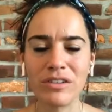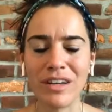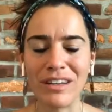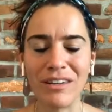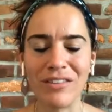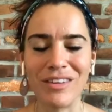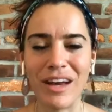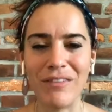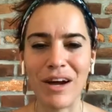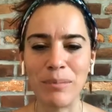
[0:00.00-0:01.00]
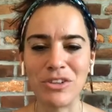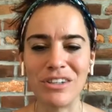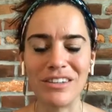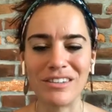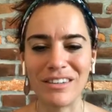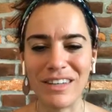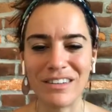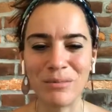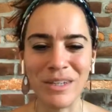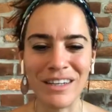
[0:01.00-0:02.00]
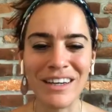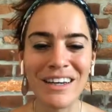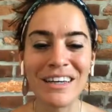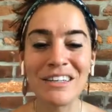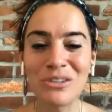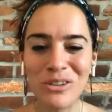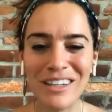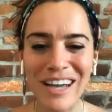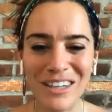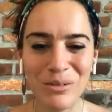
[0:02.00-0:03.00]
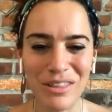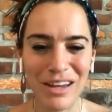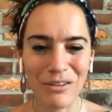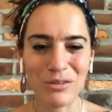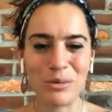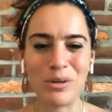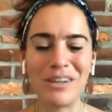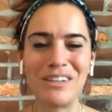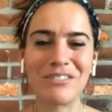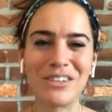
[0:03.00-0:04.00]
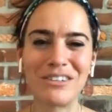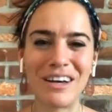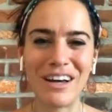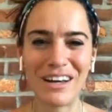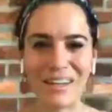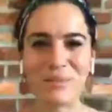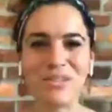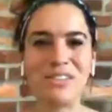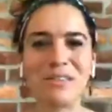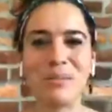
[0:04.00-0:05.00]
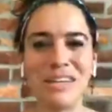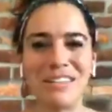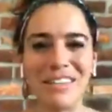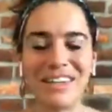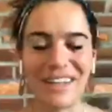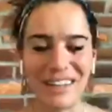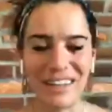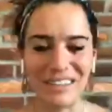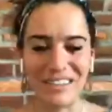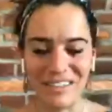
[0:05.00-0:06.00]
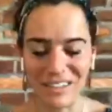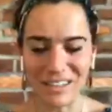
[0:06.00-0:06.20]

I love the live option because it gets me to connect with everyone in real time, which is amazing. And I like to